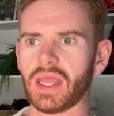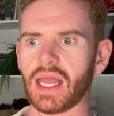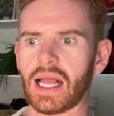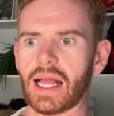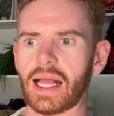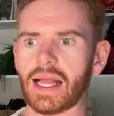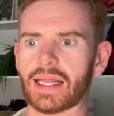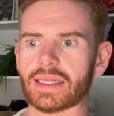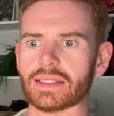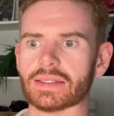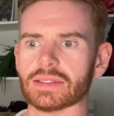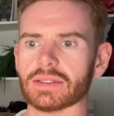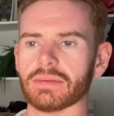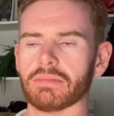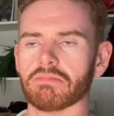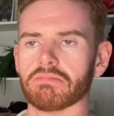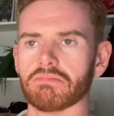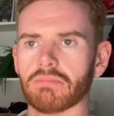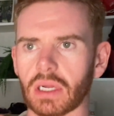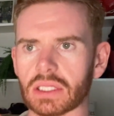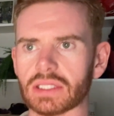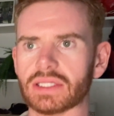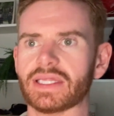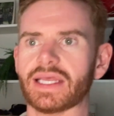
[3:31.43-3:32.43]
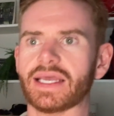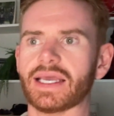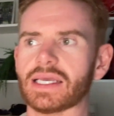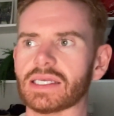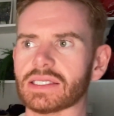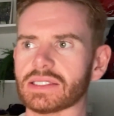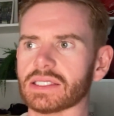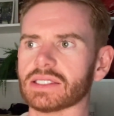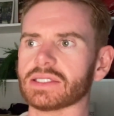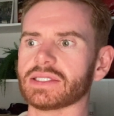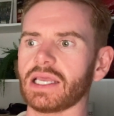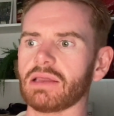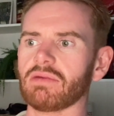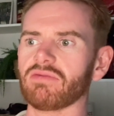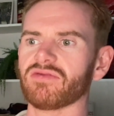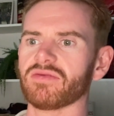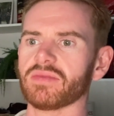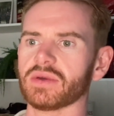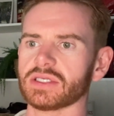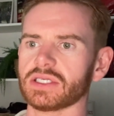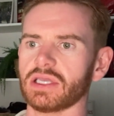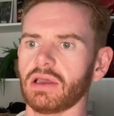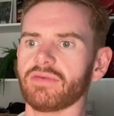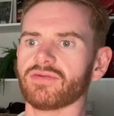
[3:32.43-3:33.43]
and Monday is the same for
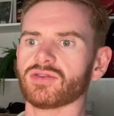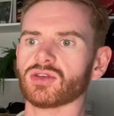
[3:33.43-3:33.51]
myself.